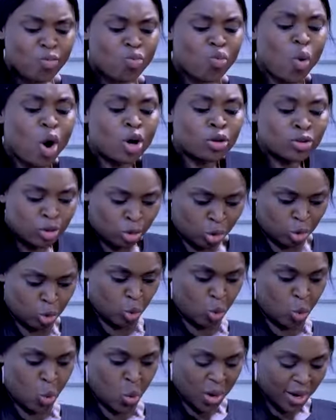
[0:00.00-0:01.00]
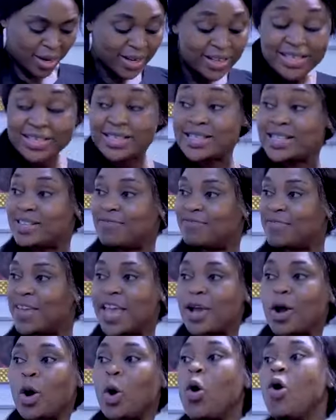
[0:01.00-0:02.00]
I want to
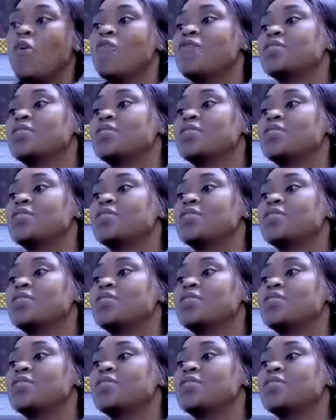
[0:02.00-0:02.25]
live a